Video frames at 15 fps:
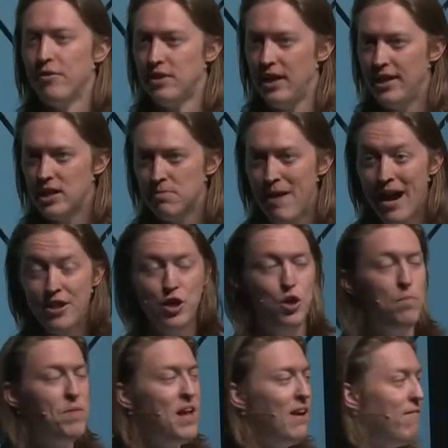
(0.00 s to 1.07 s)
It is Matthew
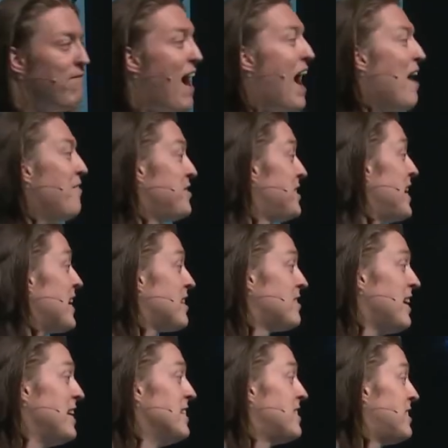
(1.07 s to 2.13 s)
5, 6,
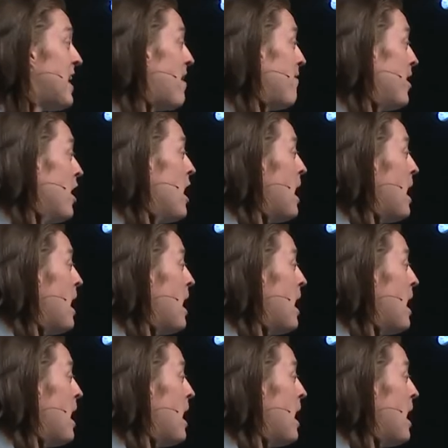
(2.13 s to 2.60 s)
and 7.